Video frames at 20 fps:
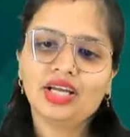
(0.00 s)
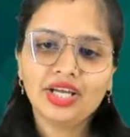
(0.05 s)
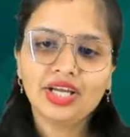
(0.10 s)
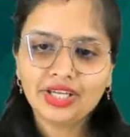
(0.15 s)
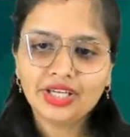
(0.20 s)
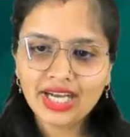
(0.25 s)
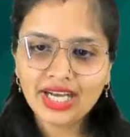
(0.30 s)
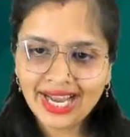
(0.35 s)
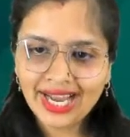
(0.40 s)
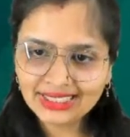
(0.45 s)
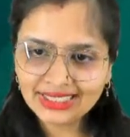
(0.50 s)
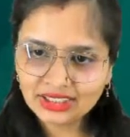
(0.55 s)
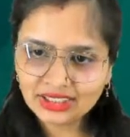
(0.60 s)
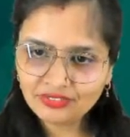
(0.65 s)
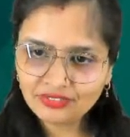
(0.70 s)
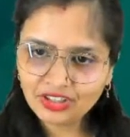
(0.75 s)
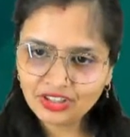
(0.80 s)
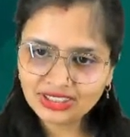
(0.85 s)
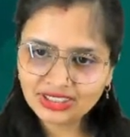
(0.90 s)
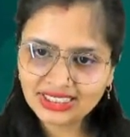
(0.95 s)
Guys, if
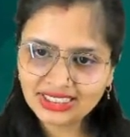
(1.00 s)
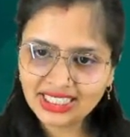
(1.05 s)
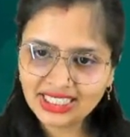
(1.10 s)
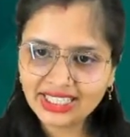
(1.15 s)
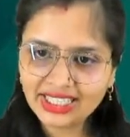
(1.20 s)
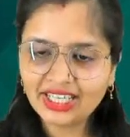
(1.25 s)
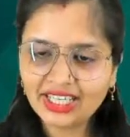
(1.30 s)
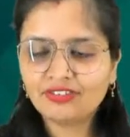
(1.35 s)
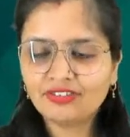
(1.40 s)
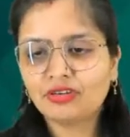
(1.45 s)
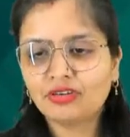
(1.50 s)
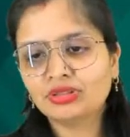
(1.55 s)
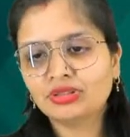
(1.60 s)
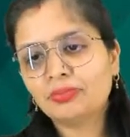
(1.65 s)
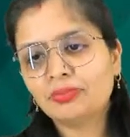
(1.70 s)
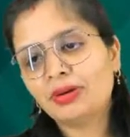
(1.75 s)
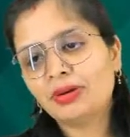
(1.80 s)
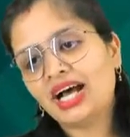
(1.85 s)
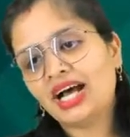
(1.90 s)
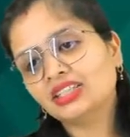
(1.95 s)
you are seeing it from the
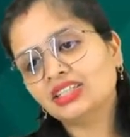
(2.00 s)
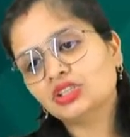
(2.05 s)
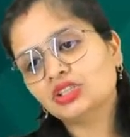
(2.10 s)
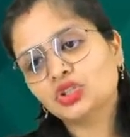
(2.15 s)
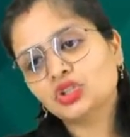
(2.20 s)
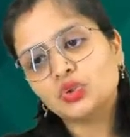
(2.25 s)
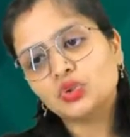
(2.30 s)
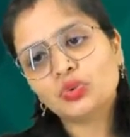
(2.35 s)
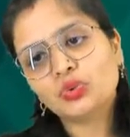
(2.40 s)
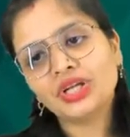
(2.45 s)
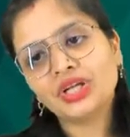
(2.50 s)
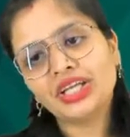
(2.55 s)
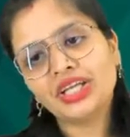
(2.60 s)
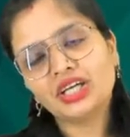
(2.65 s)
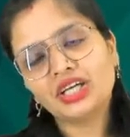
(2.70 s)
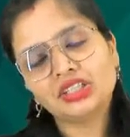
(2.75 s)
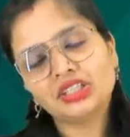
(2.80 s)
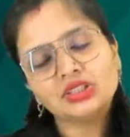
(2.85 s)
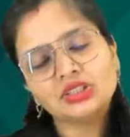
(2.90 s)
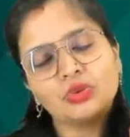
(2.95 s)
past 2
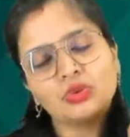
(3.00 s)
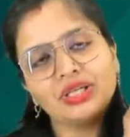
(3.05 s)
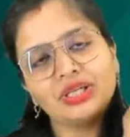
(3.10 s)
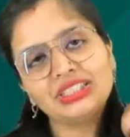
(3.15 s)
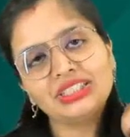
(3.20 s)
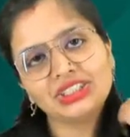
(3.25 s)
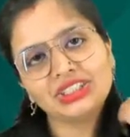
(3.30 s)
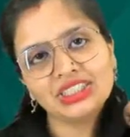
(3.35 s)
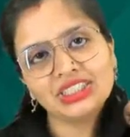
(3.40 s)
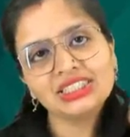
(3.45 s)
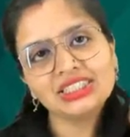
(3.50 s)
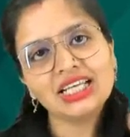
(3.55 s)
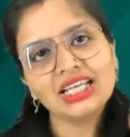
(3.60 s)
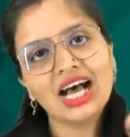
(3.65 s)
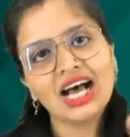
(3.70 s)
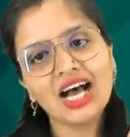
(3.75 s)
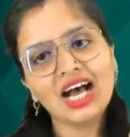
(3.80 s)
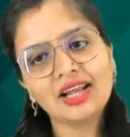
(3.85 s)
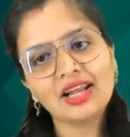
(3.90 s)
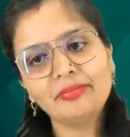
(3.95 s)
years, questions
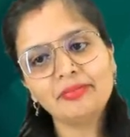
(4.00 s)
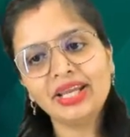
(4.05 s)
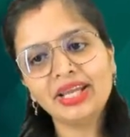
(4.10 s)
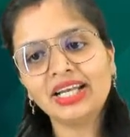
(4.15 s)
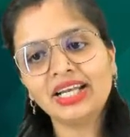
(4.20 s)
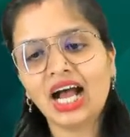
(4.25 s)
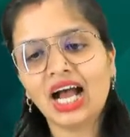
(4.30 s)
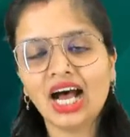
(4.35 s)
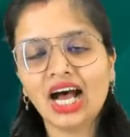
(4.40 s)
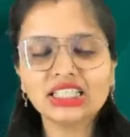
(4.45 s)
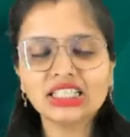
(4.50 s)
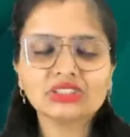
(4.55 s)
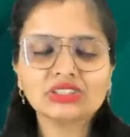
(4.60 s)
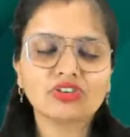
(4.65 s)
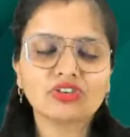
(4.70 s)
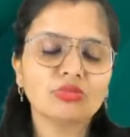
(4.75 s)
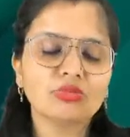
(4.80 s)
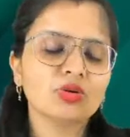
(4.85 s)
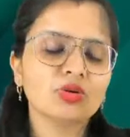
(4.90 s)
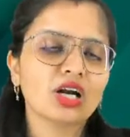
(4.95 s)
are being asked
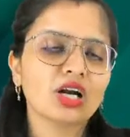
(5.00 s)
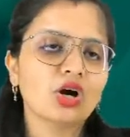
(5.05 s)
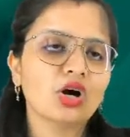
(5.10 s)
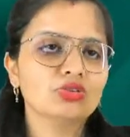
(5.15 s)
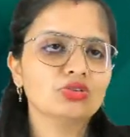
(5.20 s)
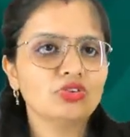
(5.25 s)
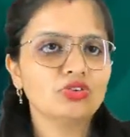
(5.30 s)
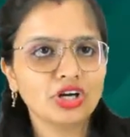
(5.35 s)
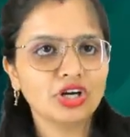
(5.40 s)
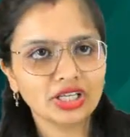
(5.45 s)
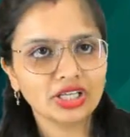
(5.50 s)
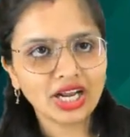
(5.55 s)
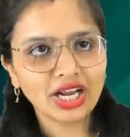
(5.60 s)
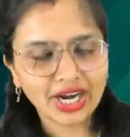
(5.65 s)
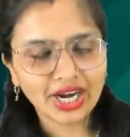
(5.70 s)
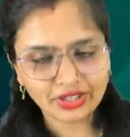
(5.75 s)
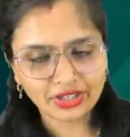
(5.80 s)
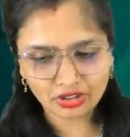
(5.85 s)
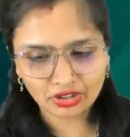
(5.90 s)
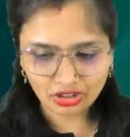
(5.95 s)
from groundwater
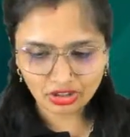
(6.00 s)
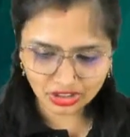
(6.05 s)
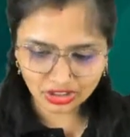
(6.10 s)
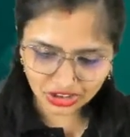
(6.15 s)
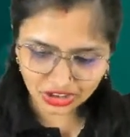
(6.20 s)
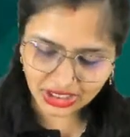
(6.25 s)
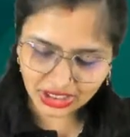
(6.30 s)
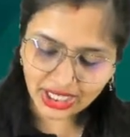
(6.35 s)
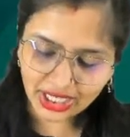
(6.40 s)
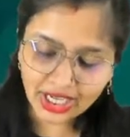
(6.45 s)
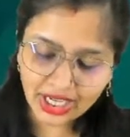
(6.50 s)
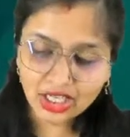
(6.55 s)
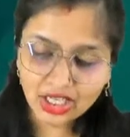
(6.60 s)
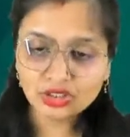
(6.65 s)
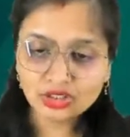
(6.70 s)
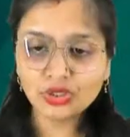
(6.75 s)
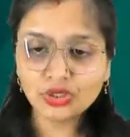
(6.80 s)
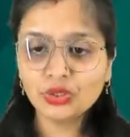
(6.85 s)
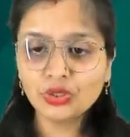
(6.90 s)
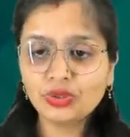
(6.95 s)
hydrology.
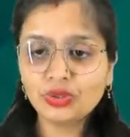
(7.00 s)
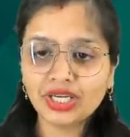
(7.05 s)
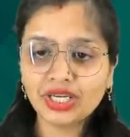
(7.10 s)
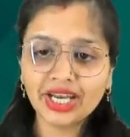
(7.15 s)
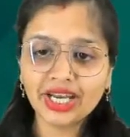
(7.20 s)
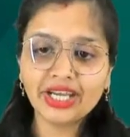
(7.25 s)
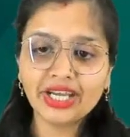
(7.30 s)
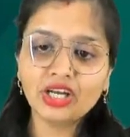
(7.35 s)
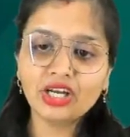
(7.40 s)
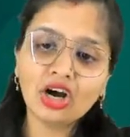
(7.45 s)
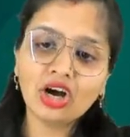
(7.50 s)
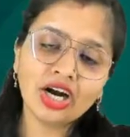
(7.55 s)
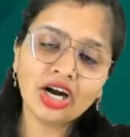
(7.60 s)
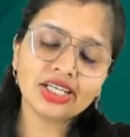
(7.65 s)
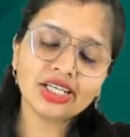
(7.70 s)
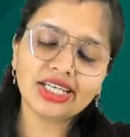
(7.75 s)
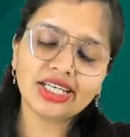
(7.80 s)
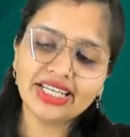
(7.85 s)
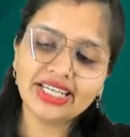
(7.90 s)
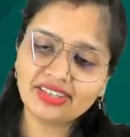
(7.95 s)
So you
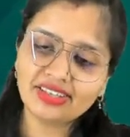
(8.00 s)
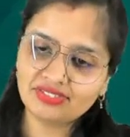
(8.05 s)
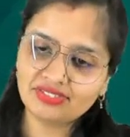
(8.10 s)
cannot leave